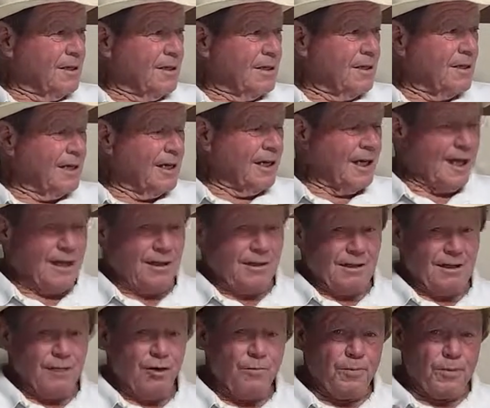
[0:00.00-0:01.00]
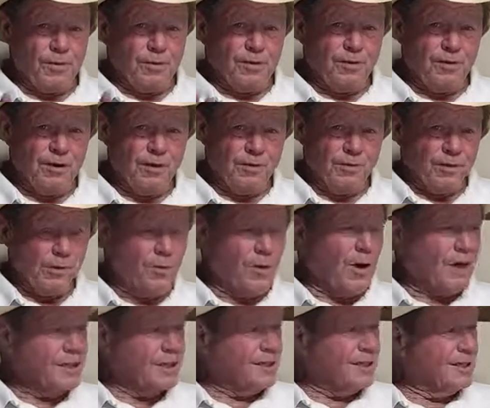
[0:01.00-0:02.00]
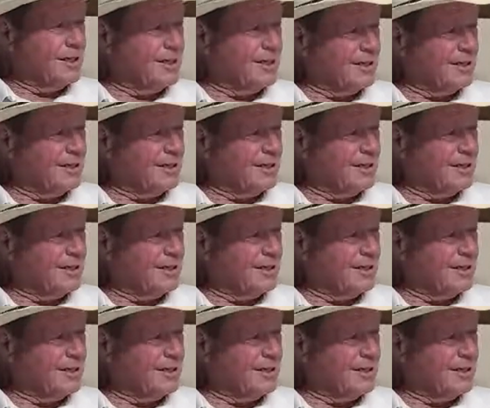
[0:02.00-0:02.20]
Hey Adel, hope you're watching